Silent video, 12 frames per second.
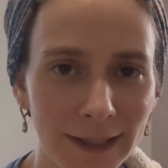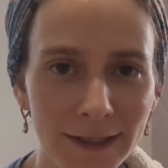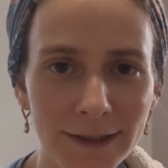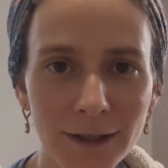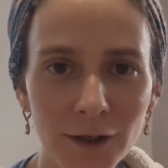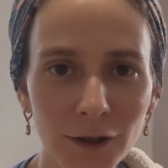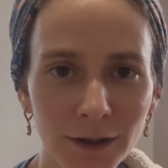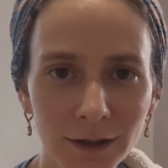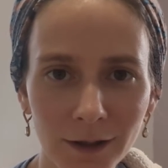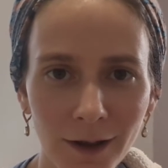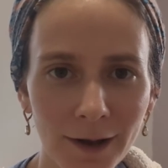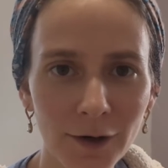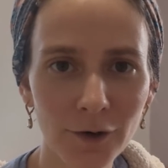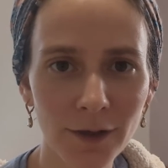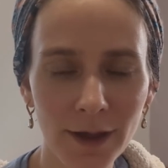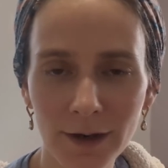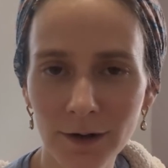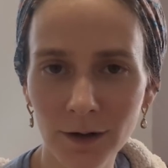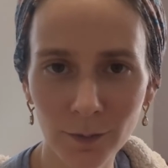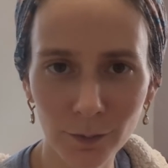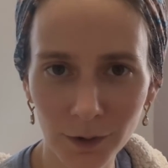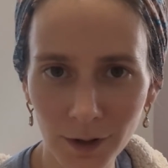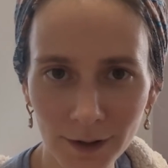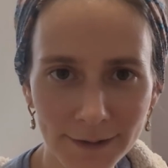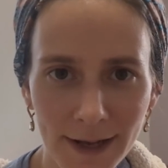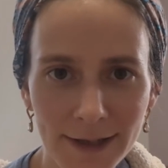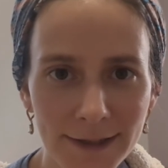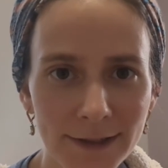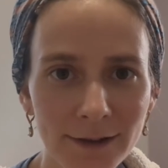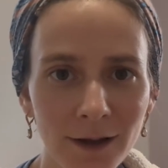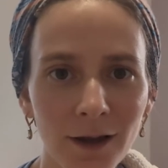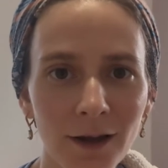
easier and lighter than a blood test.